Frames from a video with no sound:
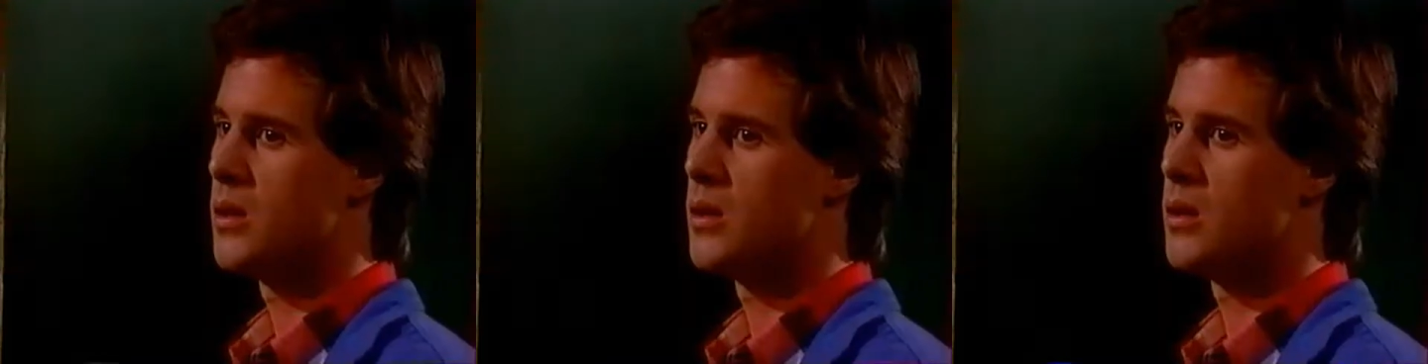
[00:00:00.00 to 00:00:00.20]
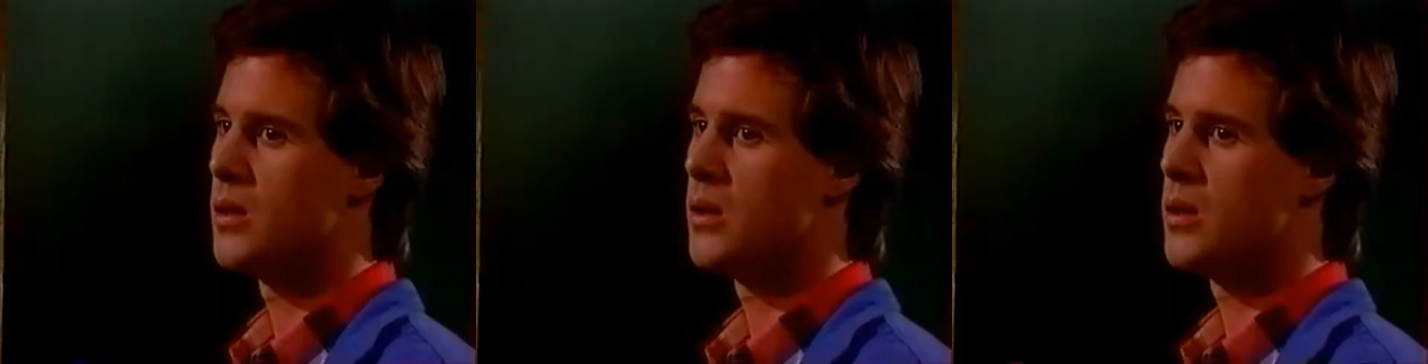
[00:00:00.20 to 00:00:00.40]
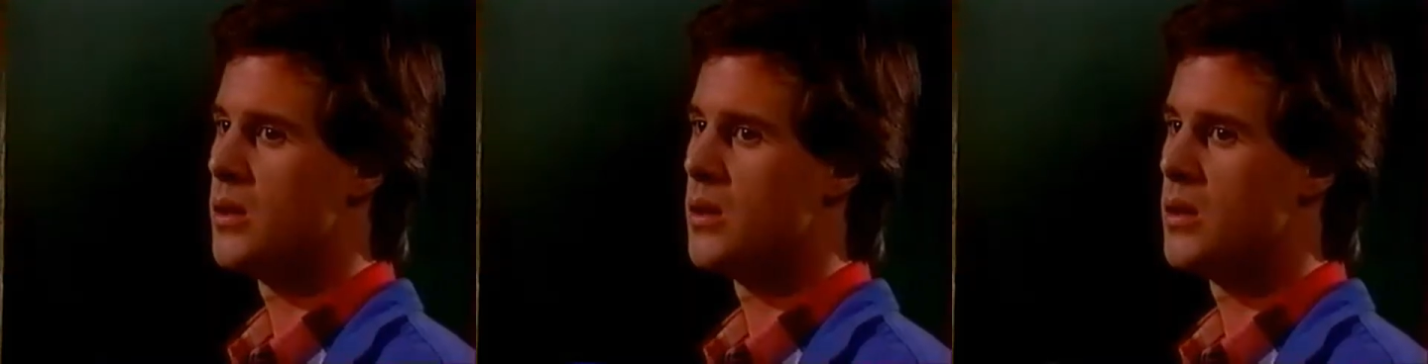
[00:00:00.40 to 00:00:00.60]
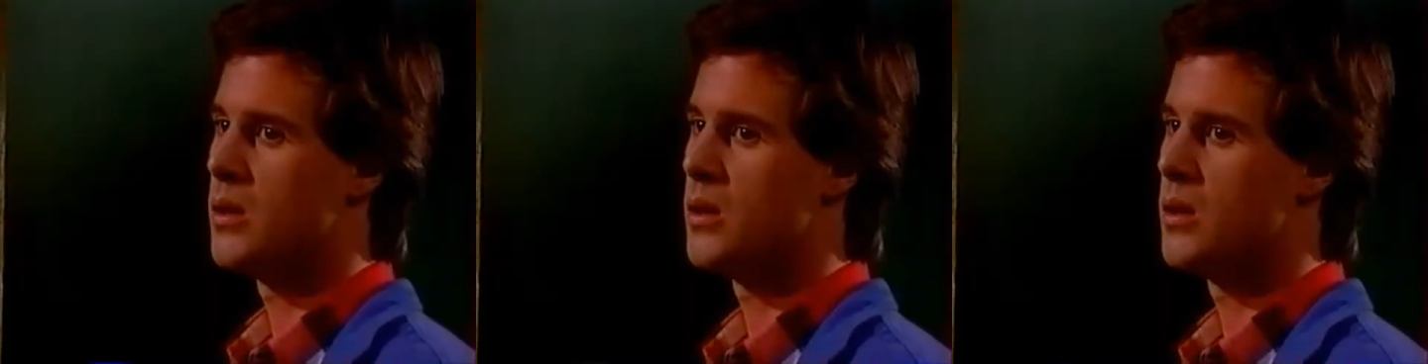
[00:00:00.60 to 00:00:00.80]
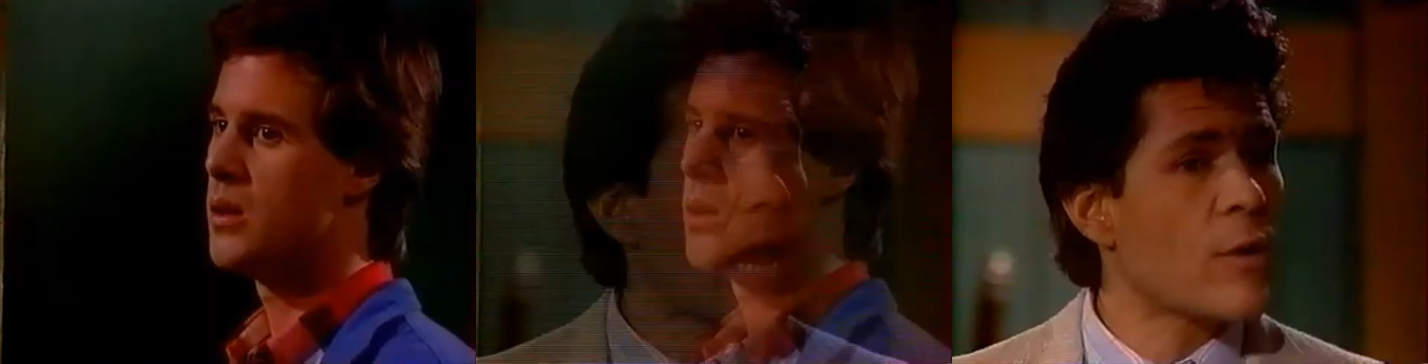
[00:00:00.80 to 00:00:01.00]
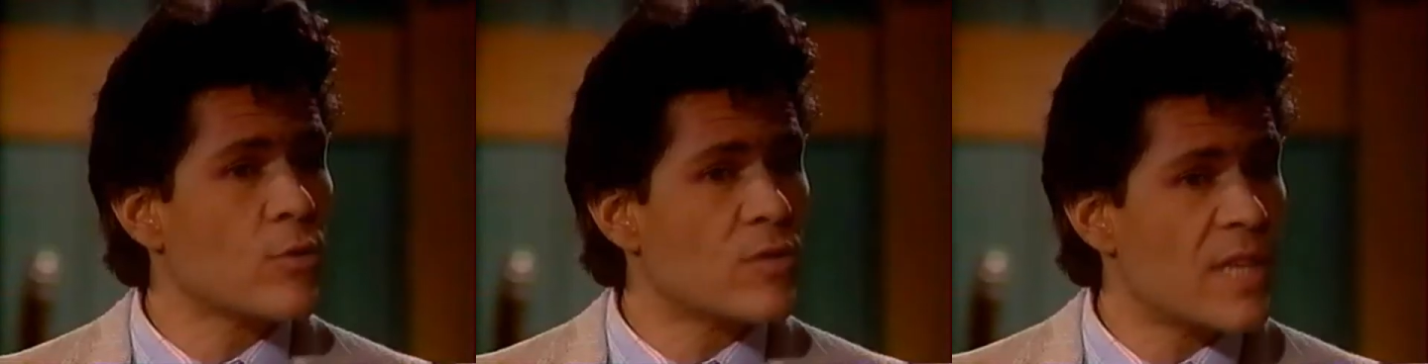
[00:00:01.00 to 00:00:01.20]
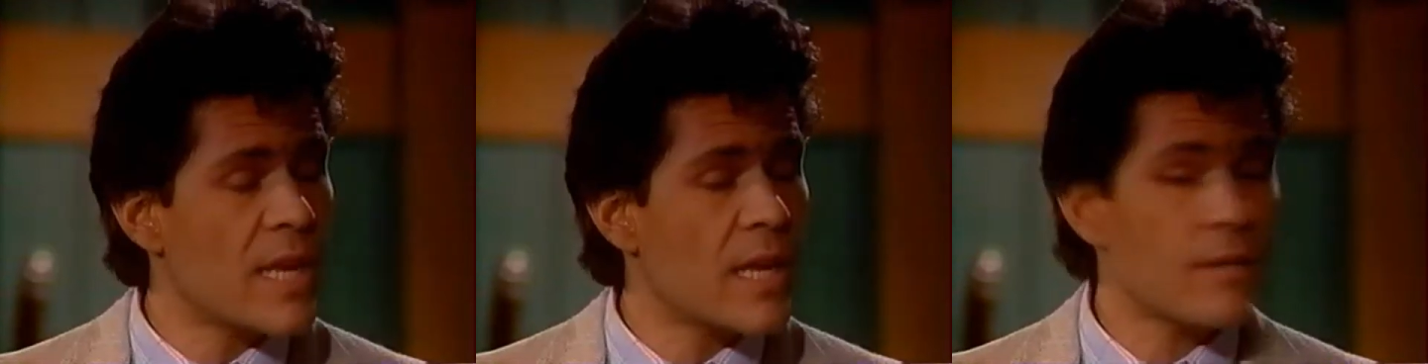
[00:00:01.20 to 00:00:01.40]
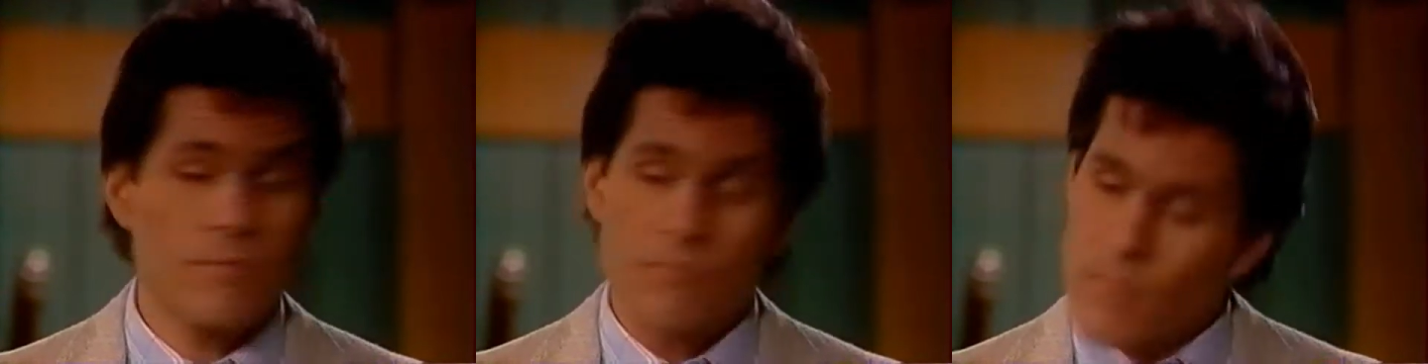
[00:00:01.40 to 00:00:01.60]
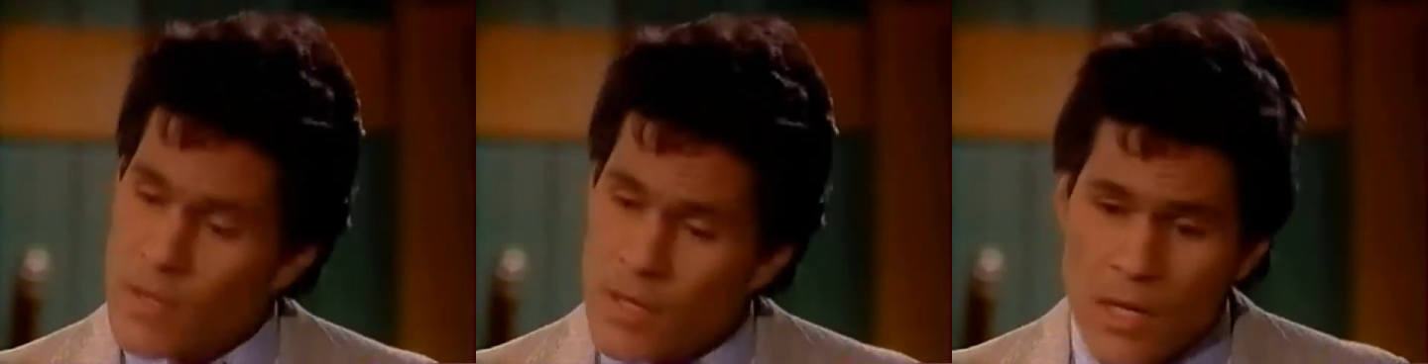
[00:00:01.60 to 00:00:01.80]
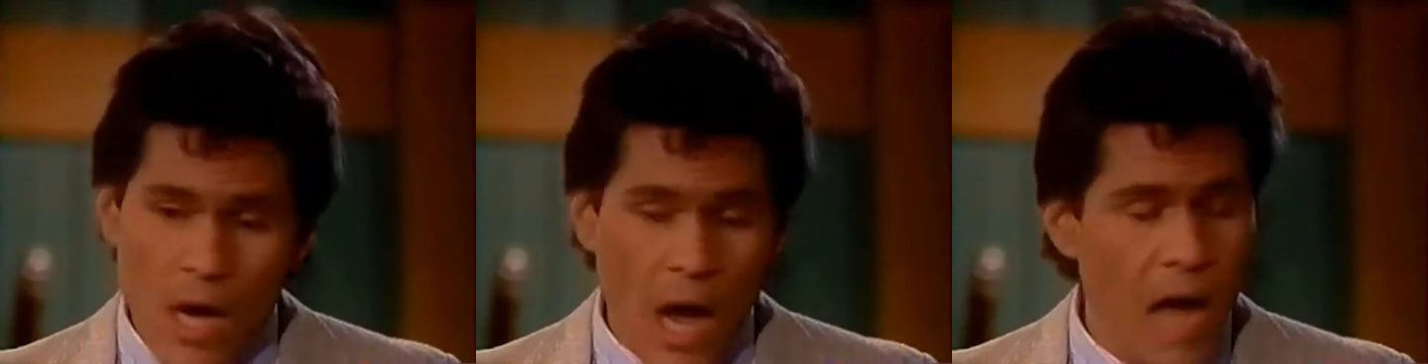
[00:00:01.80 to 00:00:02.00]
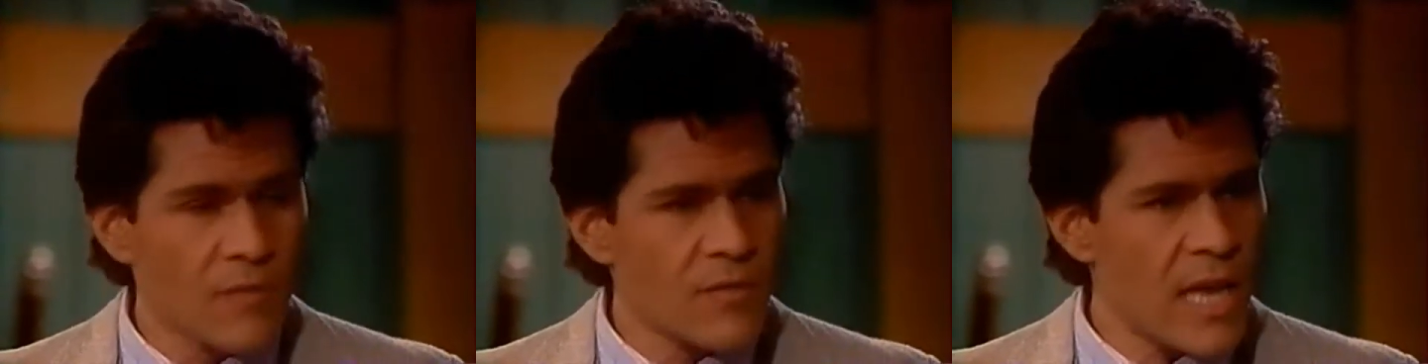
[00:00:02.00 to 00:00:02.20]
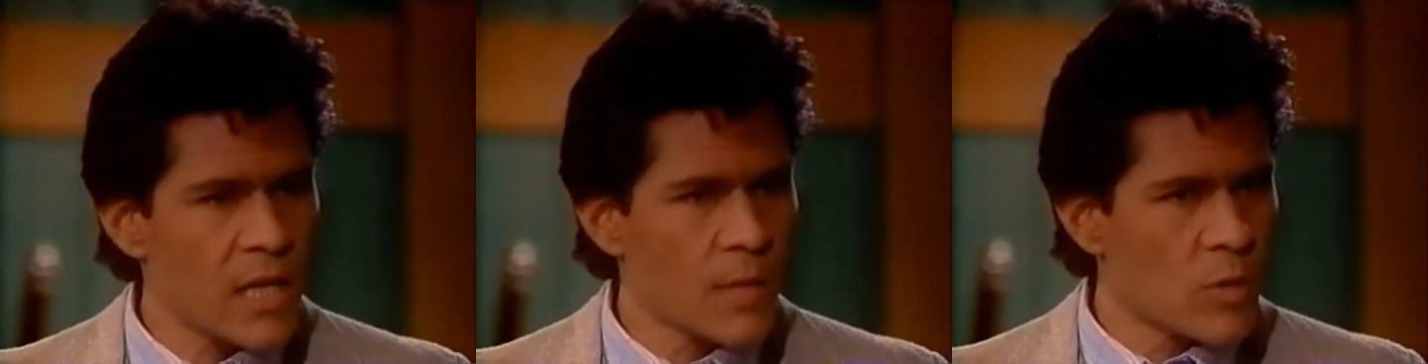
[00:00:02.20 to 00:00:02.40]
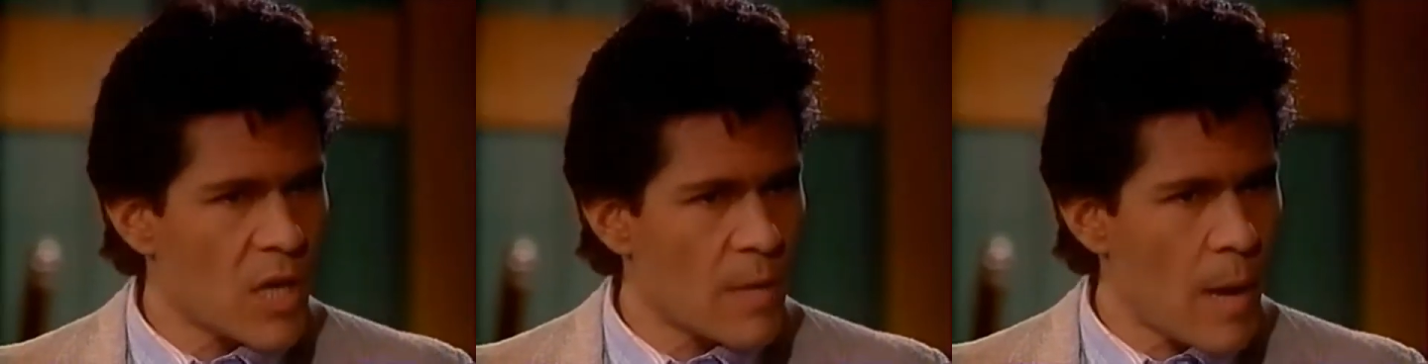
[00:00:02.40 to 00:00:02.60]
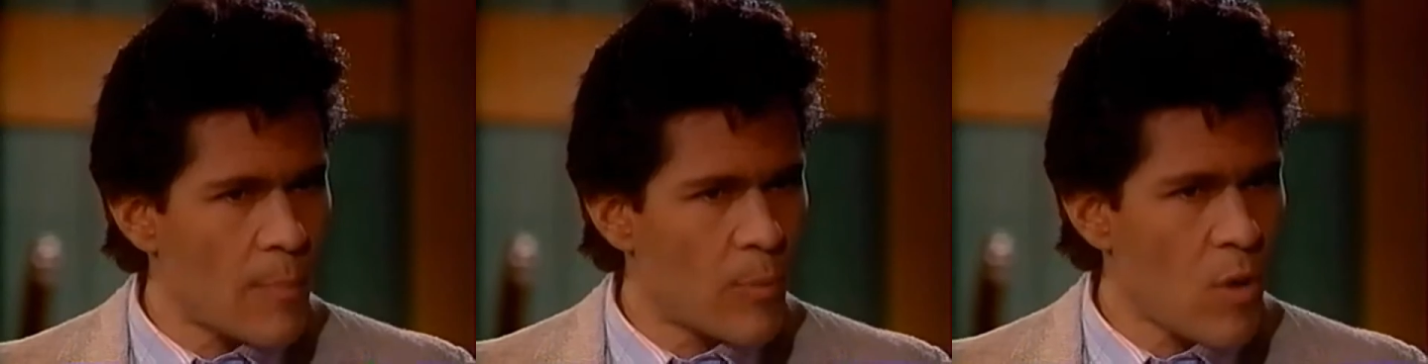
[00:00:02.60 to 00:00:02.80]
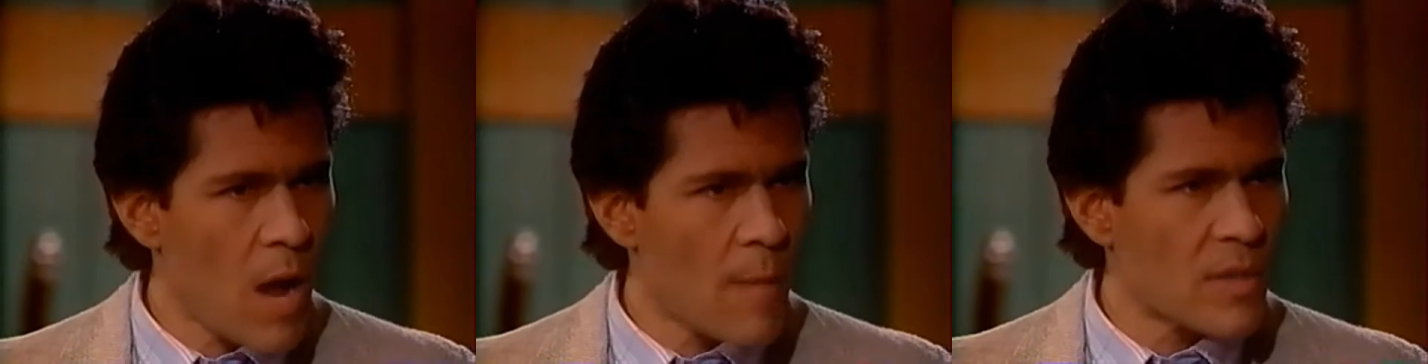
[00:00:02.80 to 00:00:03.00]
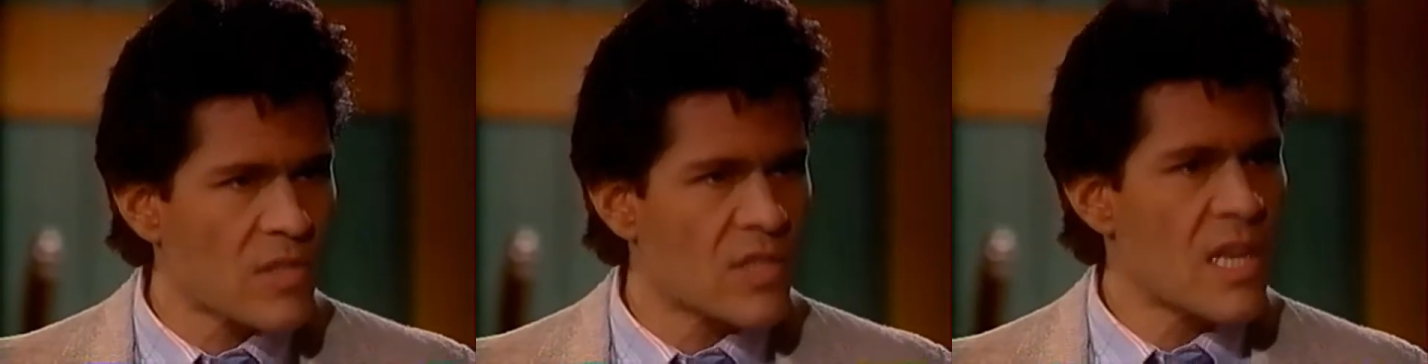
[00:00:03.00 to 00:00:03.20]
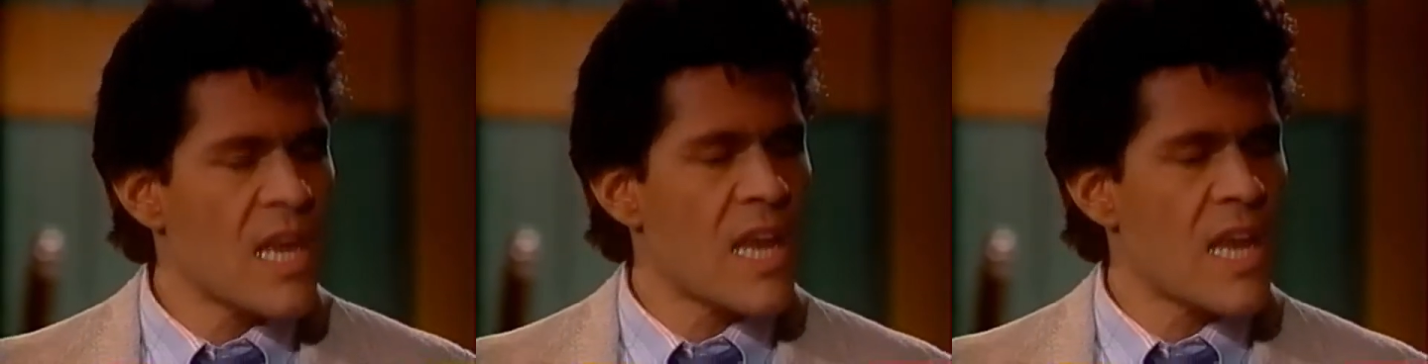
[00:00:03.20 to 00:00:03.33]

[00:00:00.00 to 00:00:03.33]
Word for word: Now, if Jake is the guy who did it, I'll nail him. You got my promise.